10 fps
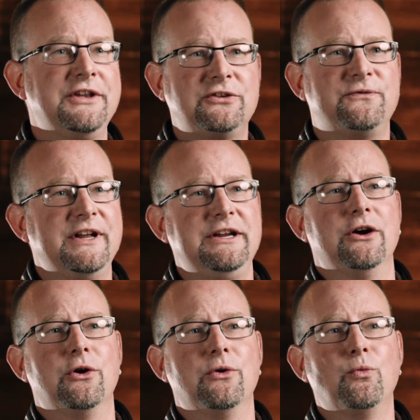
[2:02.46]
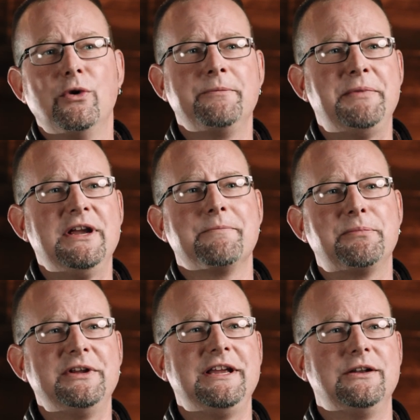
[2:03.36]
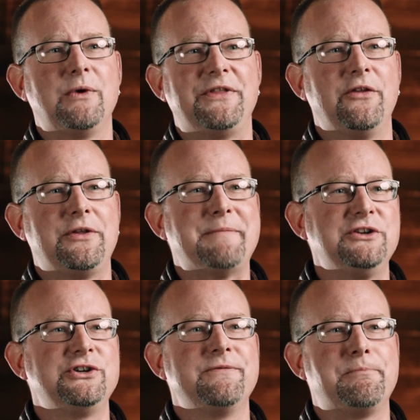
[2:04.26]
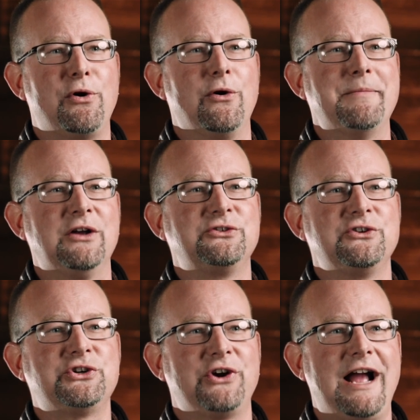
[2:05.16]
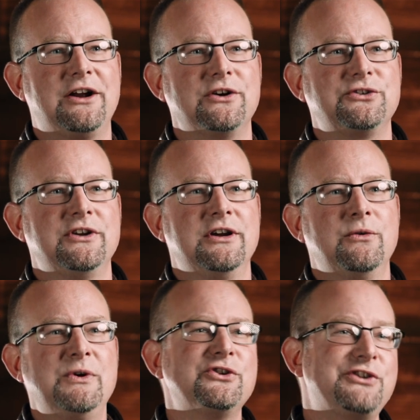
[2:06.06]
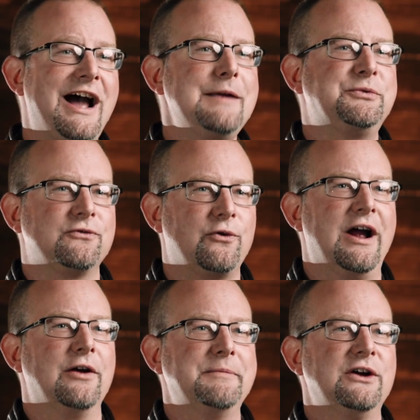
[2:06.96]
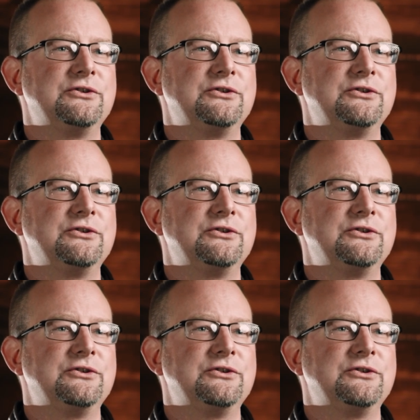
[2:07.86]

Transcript: This video wouldn't be complete without the mention of pole mounts and trackers, which are types of ground